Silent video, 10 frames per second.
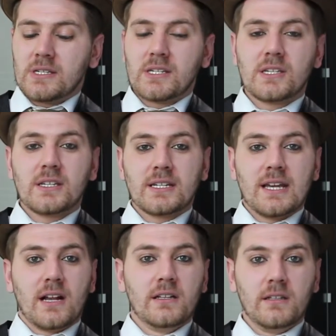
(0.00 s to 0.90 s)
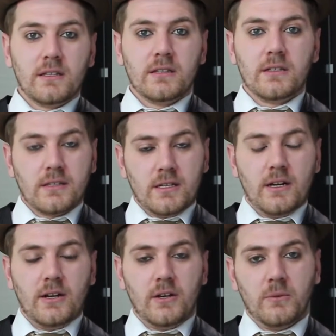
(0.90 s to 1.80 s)
this is exactly the
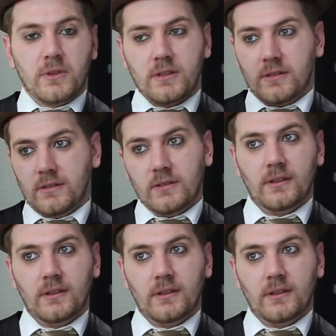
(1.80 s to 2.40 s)
scenario with